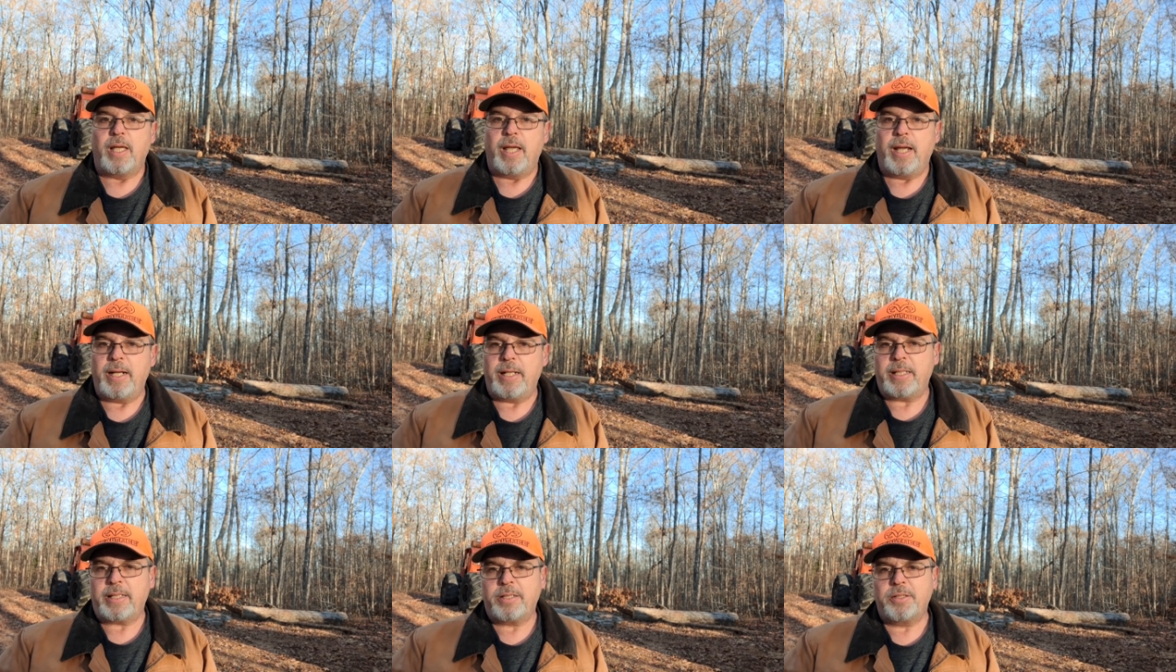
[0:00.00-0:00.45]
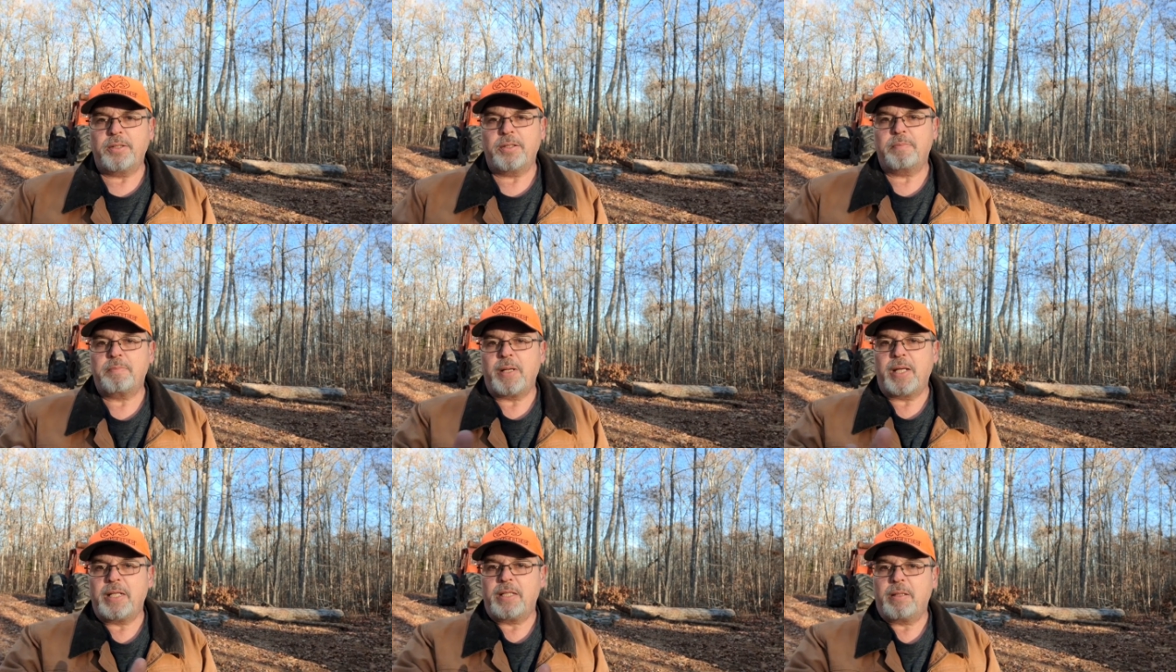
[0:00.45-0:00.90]
And it
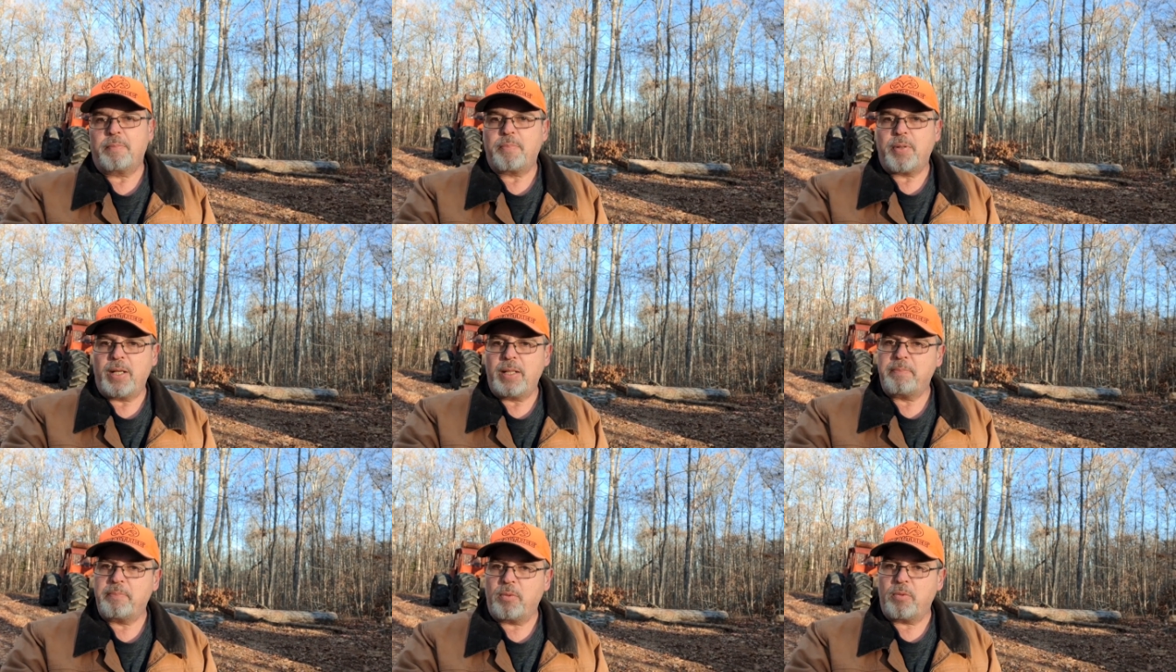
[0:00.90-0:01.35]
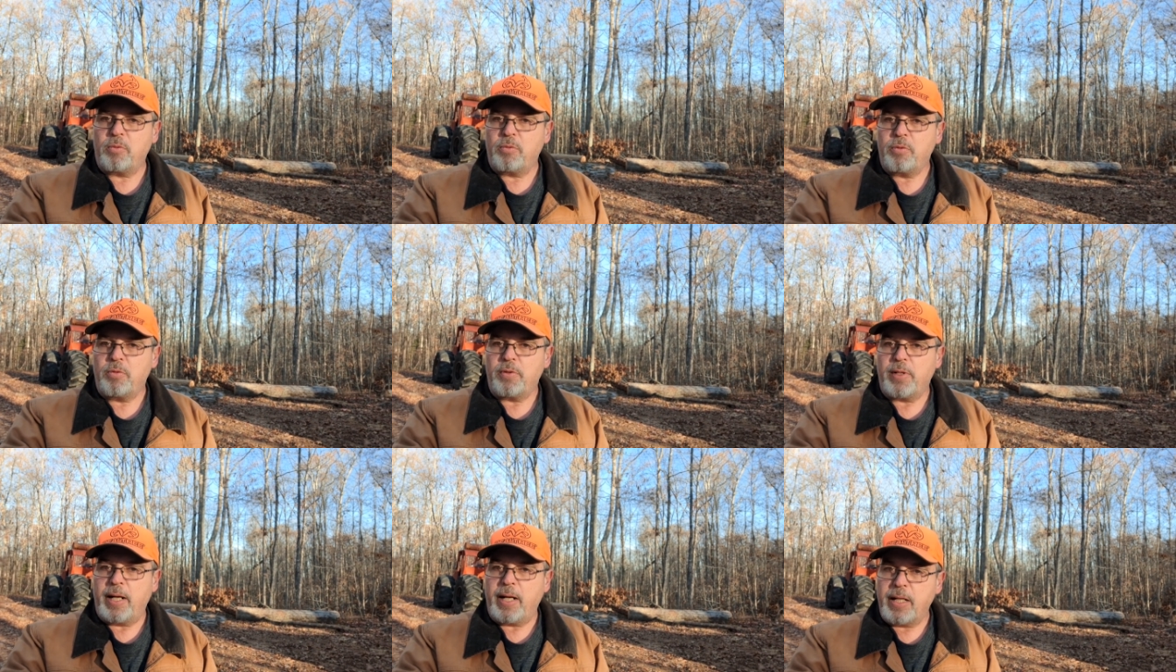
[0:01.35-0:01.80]
could be the people
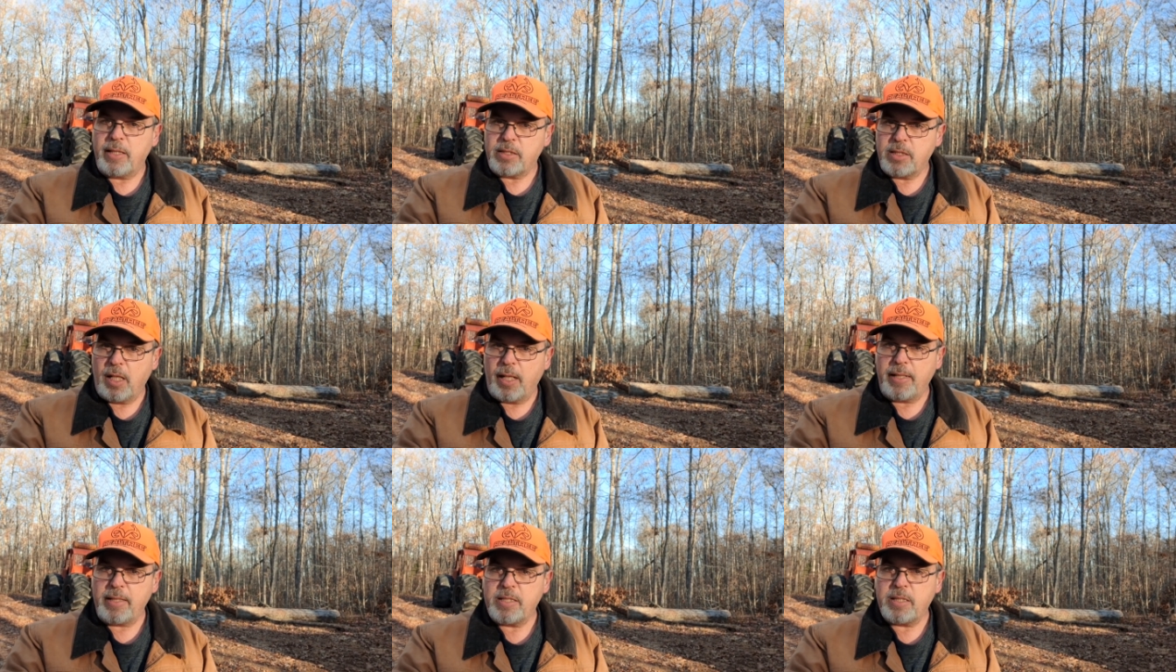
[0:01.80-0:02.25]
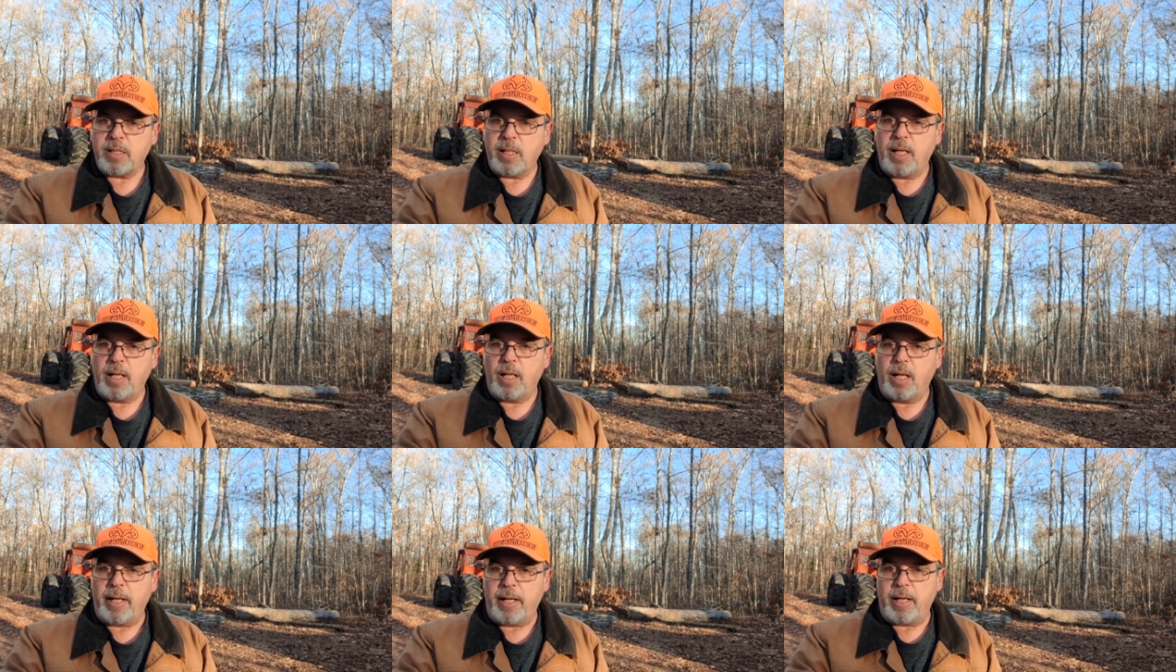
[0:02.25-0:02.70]
that has leased
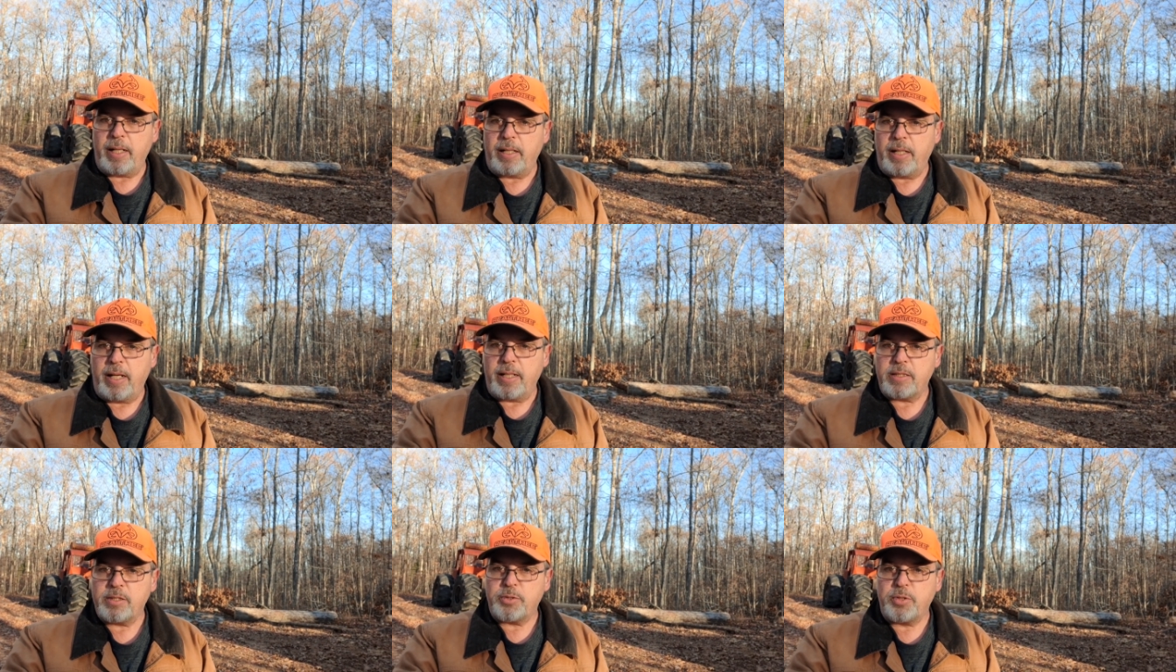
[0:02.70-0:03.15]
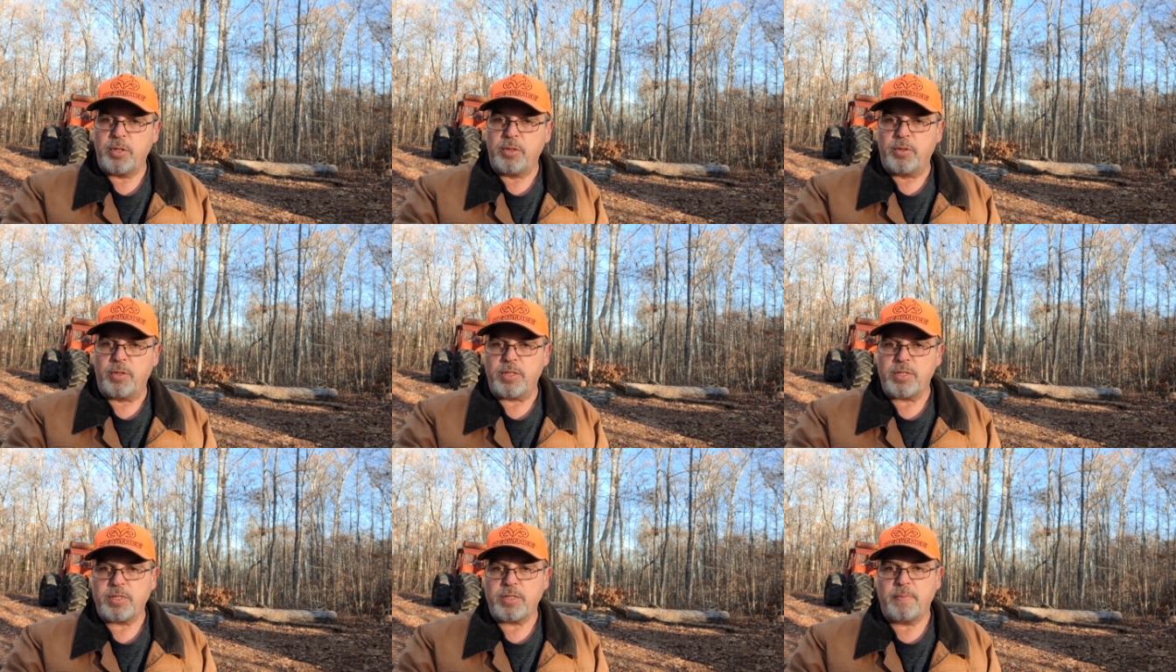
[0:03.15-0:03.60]
that land next
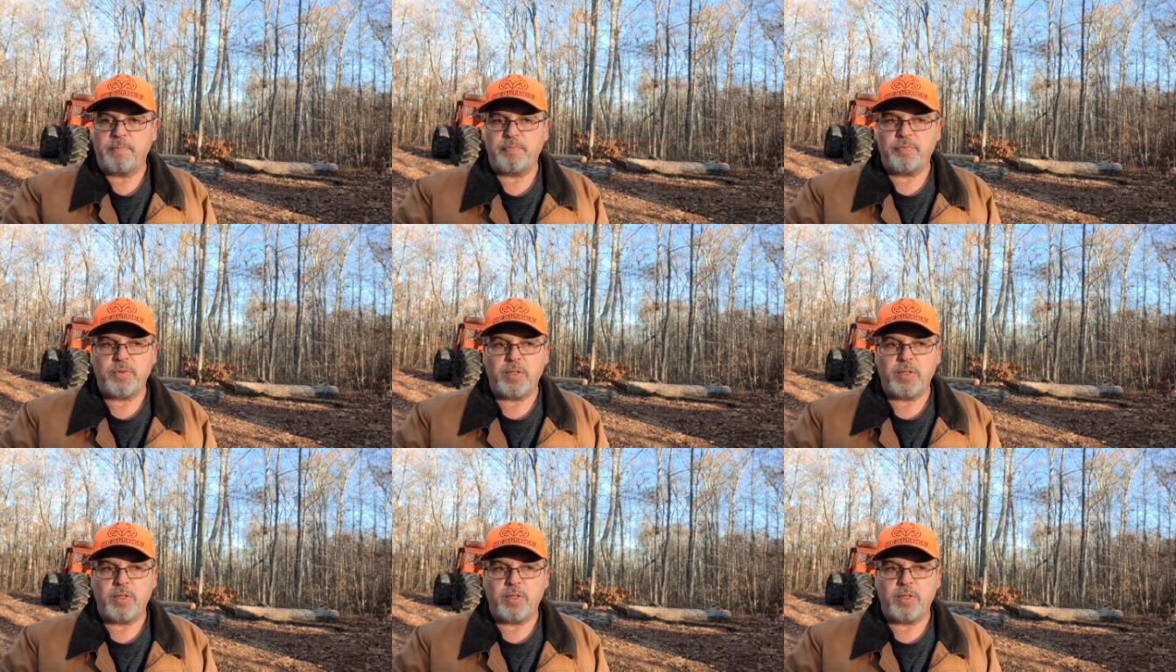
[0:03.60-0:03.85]
to us.